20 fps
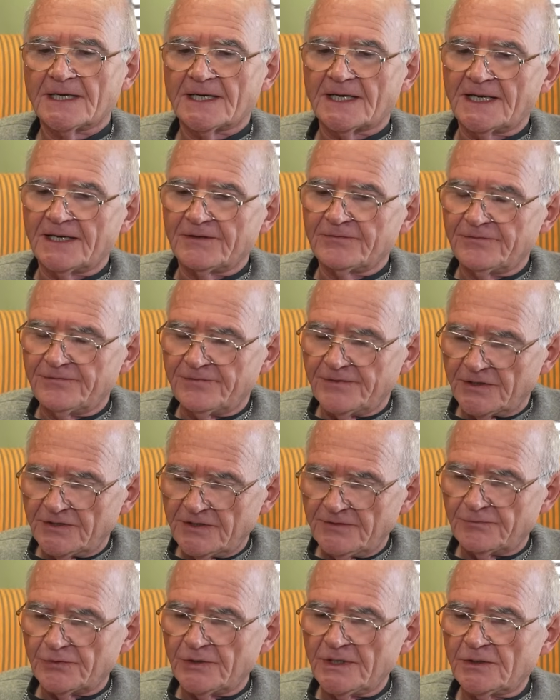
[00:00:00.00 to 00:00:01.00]
I've
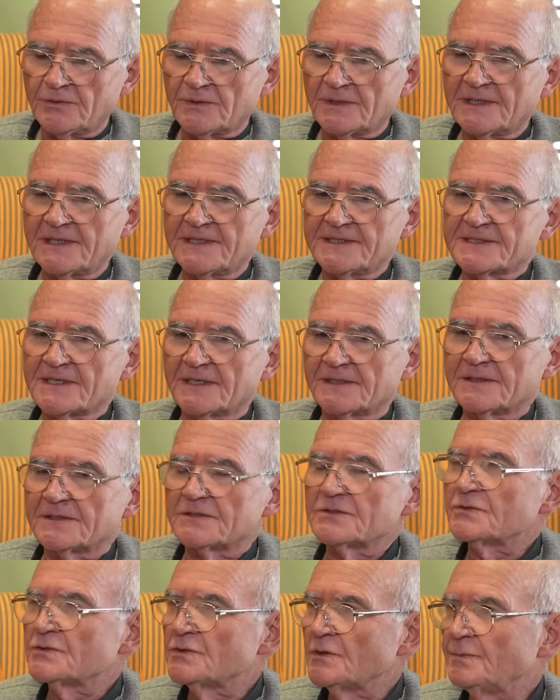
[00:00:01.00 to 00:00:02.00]
very frequently said it
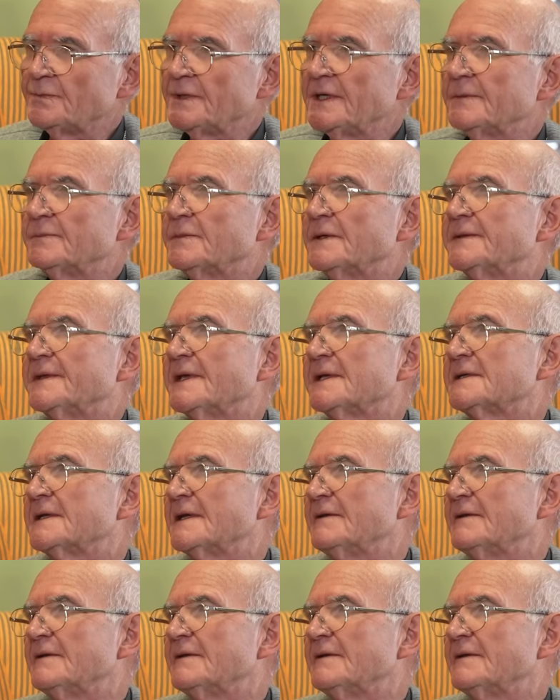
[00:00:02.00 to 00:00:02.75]
to people that,